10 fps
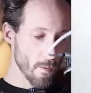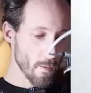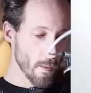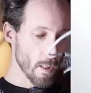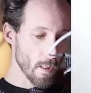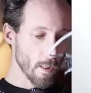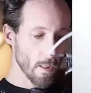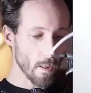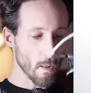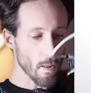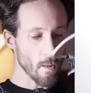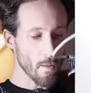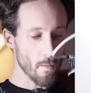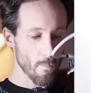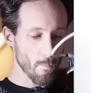the little
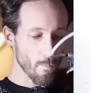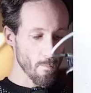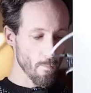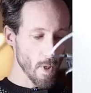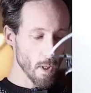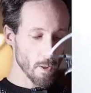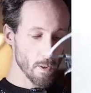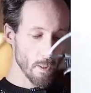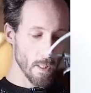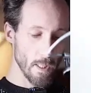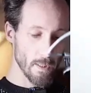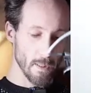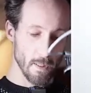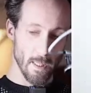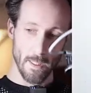box that's
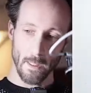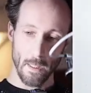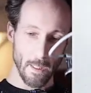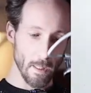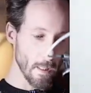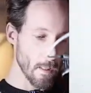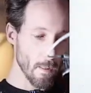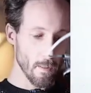dangling